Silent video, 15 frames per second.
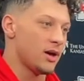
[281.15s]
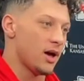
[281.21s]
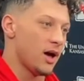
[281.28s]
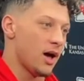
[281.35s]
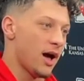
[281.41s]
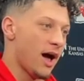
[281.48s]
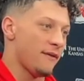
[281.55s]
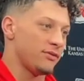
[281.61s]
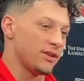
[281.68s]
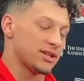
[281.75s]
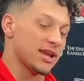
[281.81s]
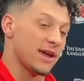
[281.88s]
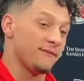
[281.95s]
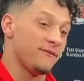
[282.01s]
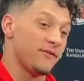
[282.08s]
uh, having the
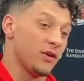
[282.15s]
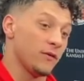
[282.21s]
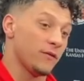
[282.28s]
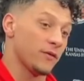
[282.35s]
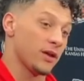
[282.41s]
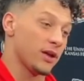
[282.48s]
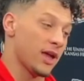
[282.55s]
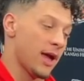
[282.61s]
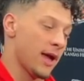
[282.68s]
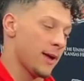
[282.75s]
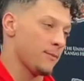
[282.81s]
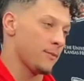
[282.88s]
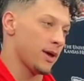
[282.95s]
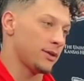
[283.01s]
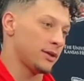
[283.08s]
same feel for the
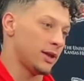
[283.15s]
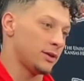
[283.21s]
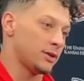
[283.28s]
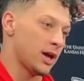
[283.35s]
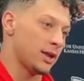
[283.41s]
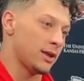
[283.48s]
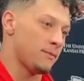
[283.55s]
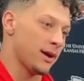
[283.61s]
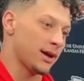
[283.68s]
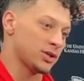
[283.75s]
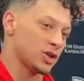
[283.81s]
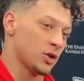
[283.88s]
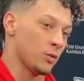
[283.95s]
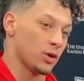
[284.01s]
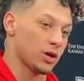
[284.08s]
game, and then and then making
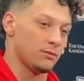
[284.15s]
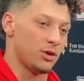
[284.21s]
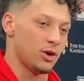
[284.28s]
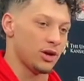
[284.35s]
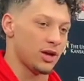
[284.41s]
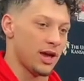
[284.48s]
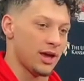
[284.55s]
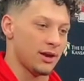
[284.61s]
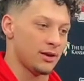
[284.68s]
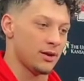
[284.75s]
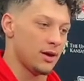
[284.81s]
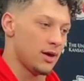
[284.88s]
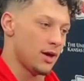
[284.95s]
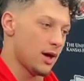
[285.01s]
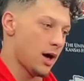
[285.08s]
sure we're communicating.
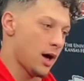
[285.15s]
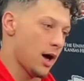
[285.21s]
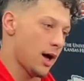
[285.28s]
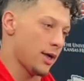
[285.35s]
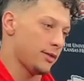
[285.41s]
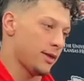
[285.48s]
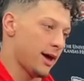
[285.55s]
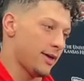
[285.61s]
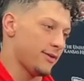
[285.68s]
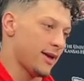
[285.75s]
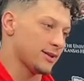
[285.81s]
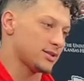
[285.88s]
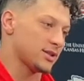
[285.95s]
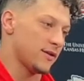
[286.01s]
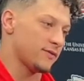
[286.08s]
Uh, that
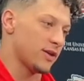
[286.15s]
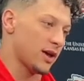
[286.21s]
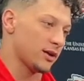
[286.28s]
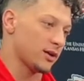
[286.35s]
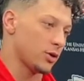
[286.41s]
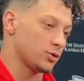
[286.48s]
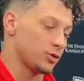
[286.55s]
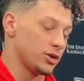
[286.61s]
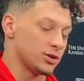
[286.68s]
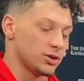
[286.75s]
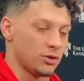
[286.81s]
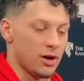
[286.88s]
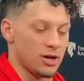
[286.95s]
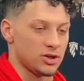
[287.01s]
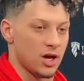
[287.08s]
that stuff that Coach Reid does a
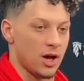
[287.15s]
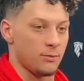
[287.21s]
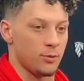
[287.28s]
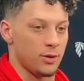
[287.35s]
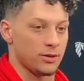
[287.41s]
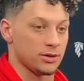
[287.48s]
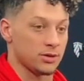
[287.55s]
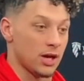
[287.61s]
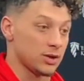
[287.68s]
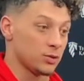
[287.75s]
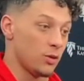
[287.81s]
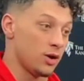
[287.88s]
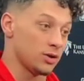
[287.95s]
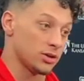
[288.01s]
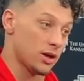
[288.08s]
great job with, as, as
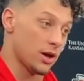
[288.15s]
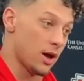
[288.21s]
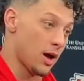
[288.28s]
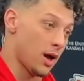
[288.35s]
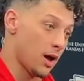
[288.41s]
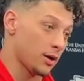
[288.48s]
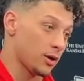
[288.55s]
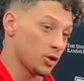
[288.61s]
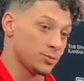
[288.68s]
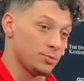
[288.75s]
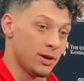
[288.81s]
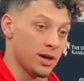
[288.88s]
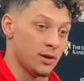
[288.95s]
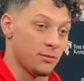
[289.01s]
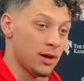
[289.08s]
well as uh, Coach
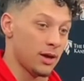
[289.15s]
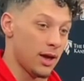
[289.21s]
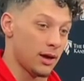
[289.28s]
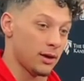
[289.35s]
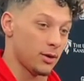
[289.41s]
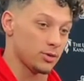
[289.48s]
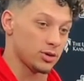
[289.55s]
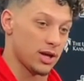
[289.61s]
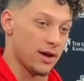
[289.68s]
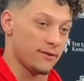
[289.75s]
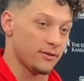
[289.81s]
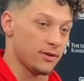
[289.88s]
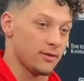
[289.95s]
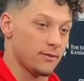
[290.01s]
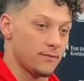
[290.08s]
Bieniemy and Coach
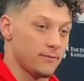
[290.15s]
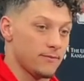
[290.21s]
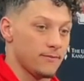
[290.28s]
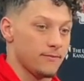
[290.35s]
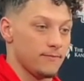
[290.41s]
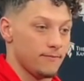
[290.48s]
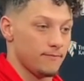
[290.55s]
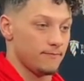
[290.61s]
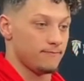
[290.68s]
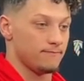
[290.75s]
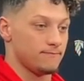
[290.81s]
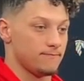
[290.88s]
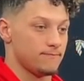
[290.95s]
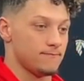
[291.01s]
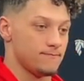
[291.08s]
Kafka. Does
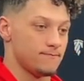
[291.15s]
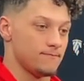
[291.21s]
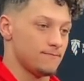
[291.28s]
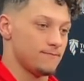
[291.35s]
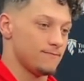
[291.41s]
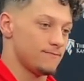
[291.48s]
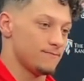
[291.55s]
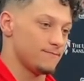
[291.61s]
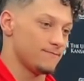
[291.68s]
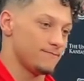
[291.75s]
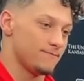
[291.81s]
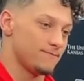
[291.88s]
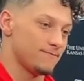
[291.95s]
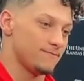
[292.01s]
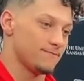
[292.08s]
he still do
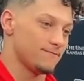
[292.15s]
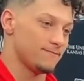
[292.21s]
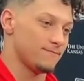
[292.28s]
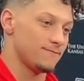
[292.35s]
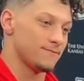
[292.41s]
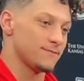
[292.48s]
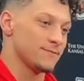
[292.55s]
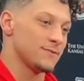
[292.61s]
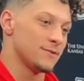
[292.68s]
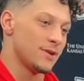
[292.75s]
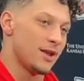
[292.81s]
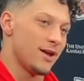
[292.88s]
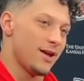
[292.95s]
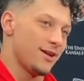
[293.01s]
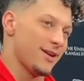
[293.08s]
impressions of
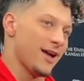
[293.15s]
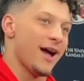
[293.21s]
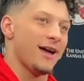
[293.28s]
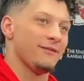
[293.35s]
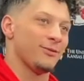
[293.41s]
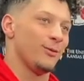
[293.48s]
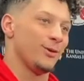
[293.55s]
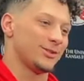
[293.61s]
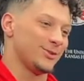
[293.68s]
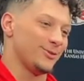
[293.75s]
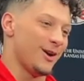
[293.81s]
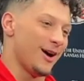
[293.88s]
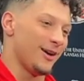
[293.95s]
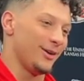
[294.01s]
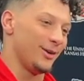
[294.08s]
you? Yeah, every once in a
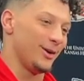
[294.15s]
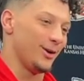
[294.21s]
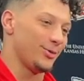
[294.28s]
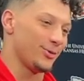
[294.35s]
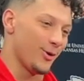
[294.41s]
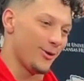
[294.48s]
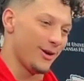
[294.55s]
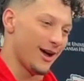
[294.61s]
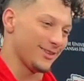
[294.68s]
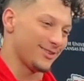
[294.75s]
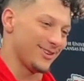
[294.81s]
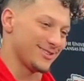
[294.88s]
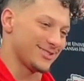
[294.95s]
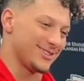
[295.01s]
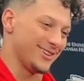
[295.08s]
while he'll, he'll throw it out
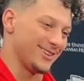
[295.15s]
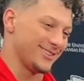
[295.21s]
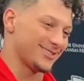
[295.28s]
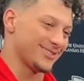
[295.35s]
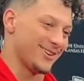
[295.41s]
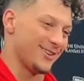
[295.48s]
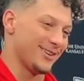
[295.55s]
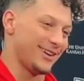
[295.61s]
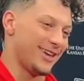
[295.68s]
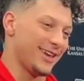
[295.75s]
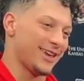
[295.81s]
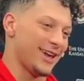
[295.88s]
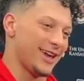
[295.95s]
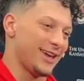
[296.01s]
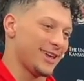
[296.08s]
there still. So he, he,
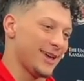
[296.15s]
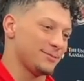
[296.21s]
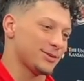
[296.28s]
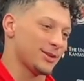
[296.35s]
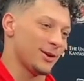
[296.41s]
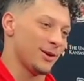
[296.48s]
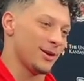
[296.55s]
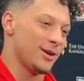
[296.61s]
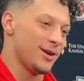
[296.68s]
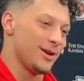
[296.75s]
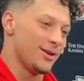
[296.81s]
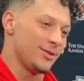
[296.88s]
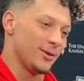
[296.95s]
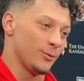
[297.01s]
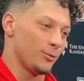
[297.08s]
he keeps the
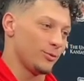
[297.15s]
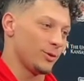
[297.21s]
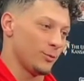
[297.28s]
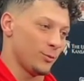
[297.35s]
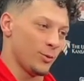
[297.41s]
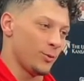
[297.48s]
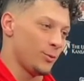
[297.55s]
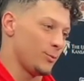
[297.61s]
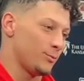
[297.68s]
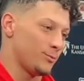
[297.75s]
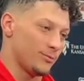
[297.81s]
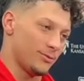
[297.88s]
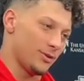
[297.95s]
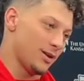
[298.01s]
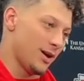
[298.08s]
the, the
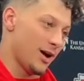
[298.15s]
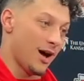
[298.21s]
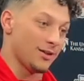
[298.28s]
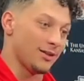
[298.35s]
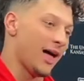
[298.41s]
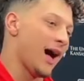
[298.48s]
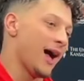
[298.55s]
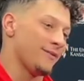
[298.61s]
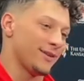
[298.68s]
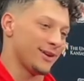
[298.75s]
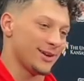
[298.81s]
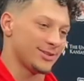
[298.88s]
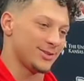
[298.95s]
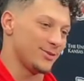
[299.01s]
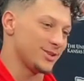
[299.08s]
room uh, alive, I
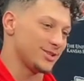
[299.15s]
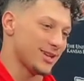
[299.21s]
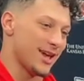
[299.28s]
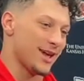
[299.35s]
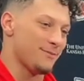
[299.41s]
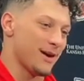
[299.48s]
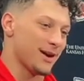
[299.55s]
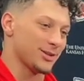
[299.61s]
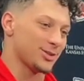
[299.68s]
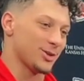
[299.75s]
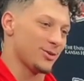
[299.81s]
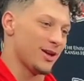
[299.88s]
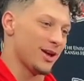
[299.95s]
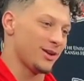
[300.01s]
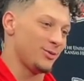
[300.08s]
guess you would say, and making
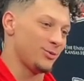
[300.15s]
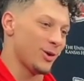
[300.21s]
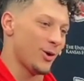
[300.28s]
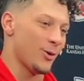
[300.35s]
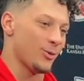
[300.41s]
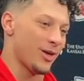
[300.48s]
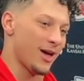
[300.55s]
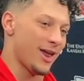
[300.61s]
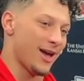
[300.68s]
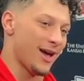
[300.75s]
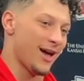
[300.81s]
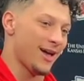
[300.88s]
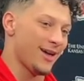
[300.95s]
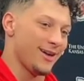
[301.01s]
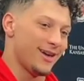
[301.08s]
sure that you know that
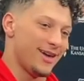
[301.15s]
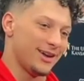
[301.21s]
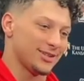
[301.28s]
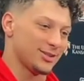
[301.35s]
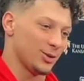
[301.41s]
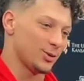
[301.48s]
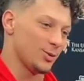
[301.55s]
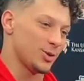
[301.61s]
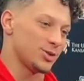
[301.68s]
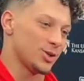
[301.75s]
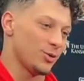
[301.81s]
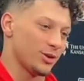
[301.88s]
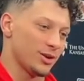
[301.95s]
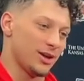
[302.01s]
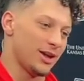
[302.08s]
uh, he can still throw a
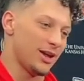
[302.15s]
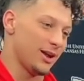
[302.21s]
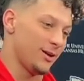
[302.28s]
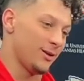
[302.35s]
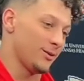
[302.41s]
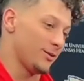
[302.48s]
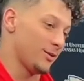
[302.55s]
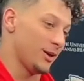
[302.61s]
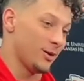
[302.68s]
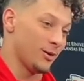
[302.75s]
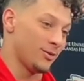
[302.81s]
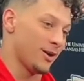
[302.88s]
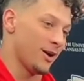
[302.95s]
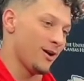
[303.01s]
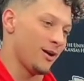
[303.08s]
joke here here
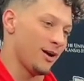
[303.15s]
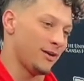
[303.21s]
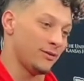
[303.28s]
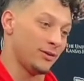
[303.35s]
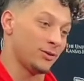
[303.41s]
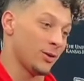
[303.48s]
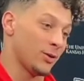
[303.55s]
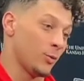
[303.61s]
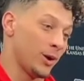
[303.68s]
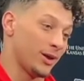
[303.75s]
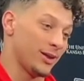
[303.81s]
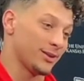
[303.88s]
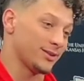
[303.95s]
and there, even during a week like